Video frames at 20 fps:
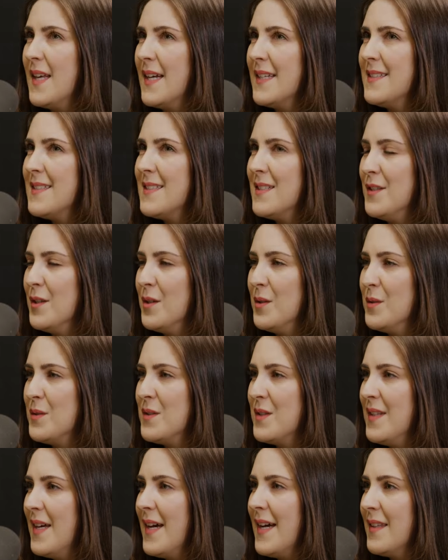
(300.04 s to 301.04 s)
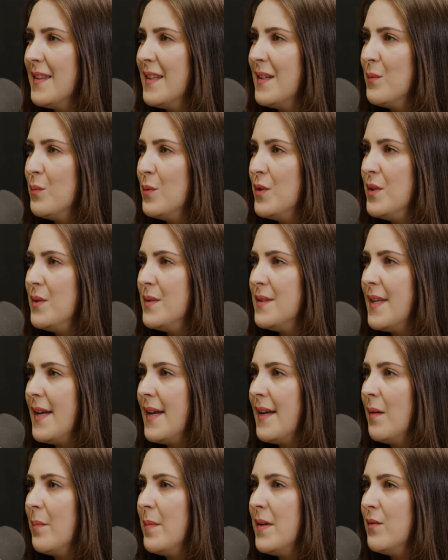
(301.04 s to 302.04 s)
antidote to that then, would you
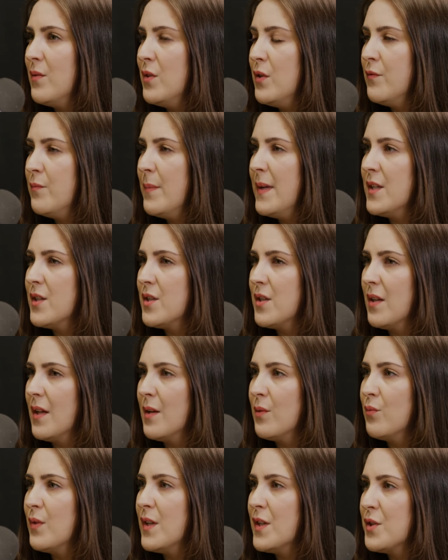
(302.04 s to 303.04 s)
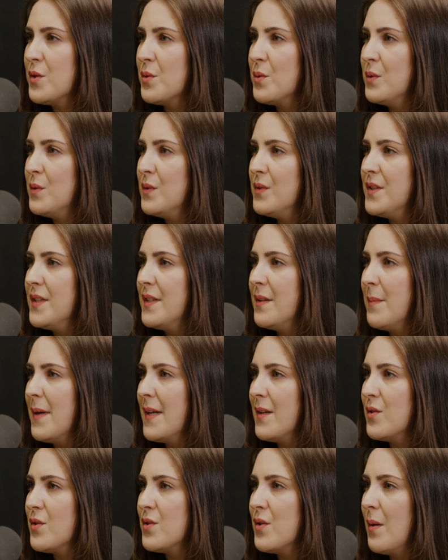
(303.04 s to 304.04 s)
say? I mean, you've mentioned like rituals and
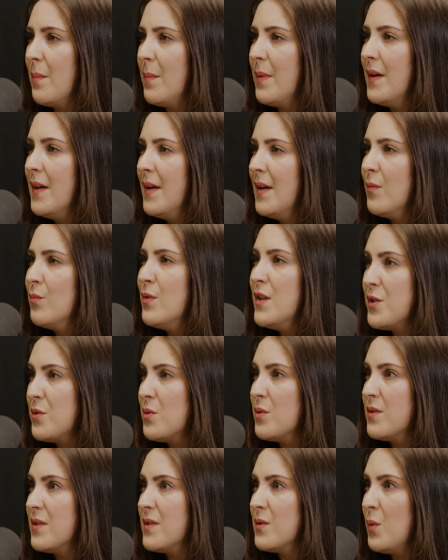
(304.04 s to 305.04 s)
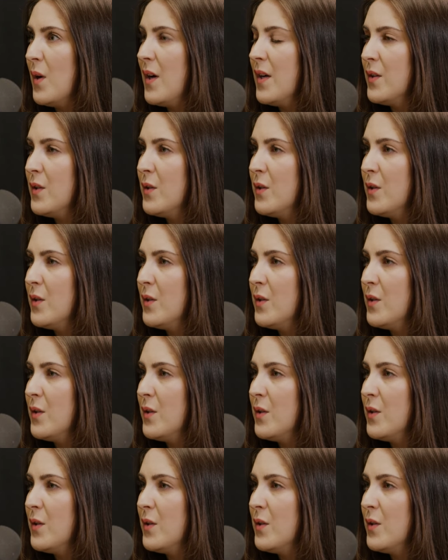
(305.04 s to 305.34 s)
mantra, but rituals is quite a